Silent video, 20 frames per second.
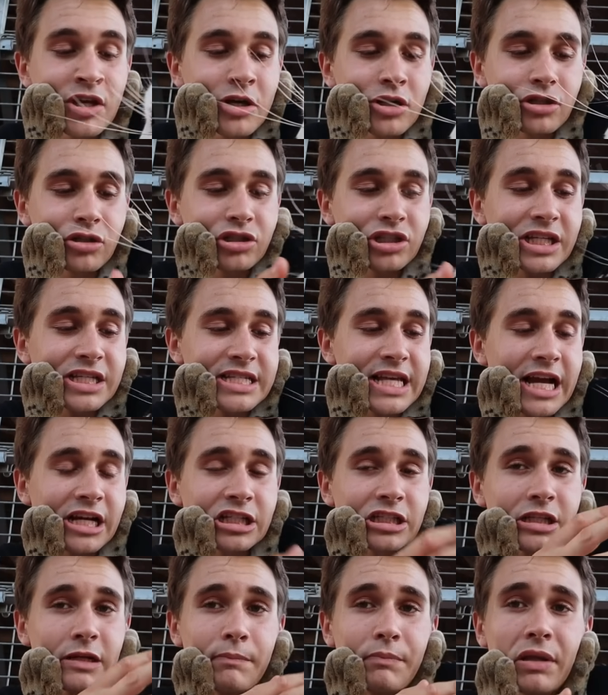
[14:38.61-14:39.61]
So she's
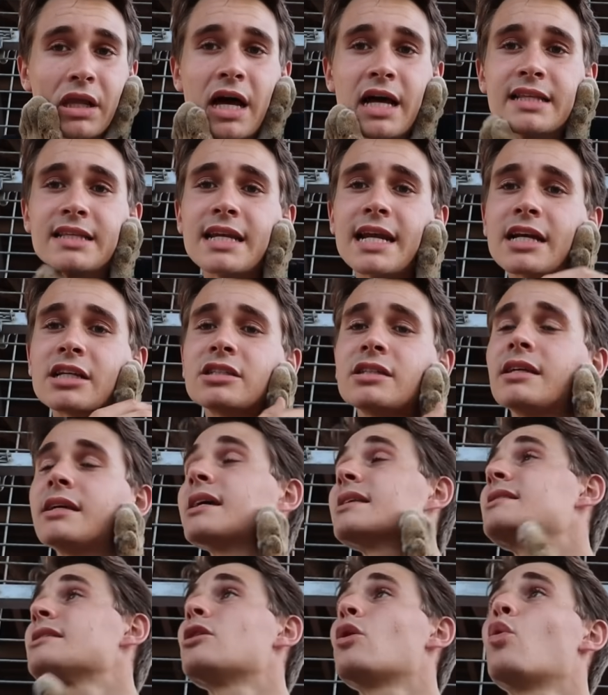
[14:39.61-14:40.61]
actually blind and actually
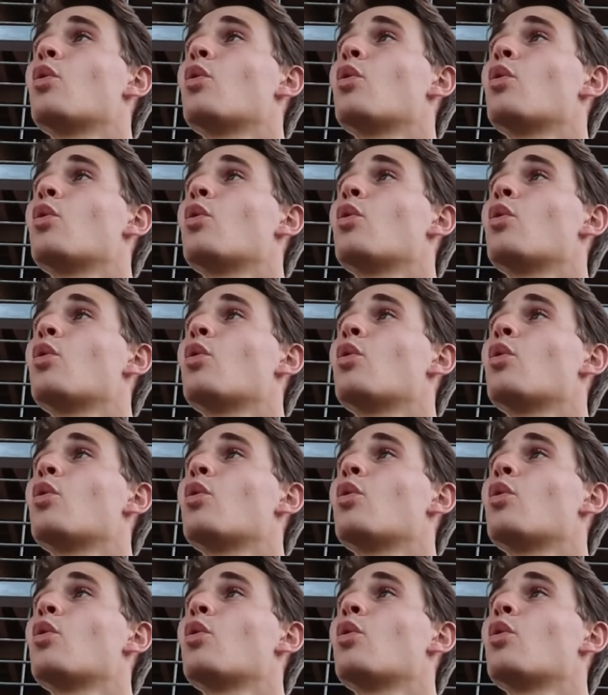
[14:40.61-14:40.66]
gets an